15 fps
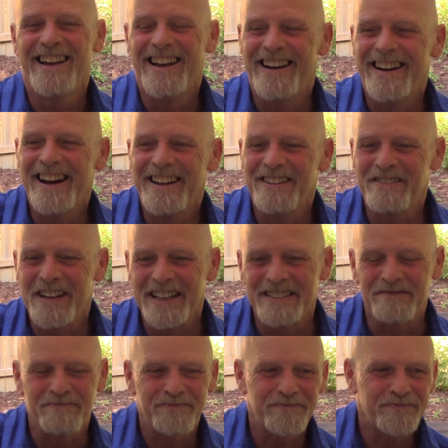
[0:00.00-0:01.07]
In any event,
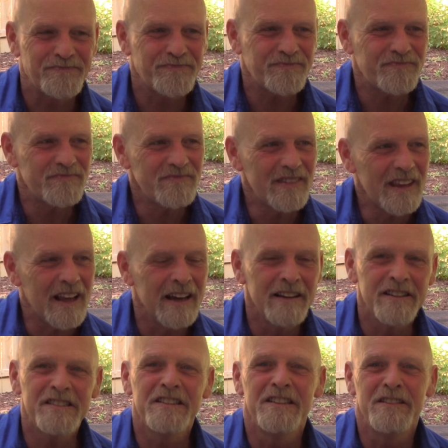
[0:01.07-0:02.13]

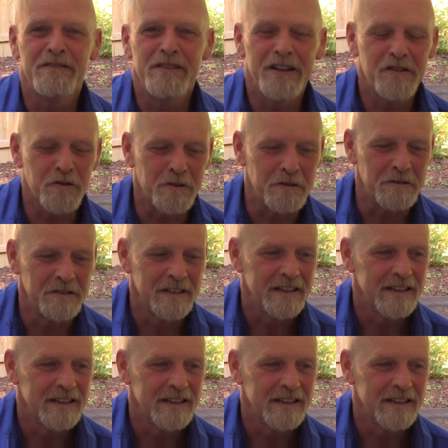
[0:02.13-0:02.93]
this individual,